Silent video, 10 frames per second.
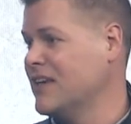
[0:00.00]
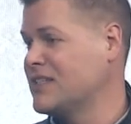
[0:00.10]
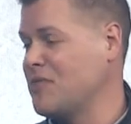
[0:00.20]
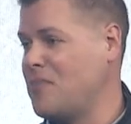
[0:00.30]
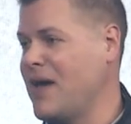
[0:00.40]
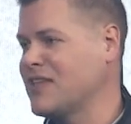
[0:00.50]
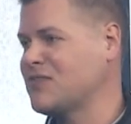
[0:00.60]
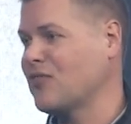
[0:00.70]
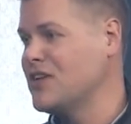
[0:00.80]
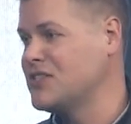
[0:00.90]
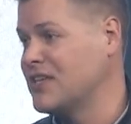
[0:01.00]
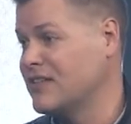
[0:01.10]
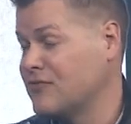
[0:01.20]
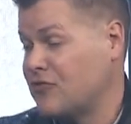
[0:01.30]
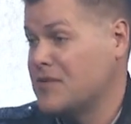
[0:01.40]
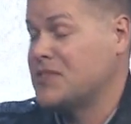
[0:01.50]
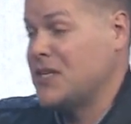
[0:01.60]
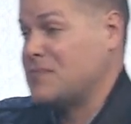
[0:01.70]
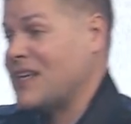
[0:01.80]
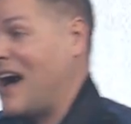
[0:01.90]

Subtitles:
Some of the best friendships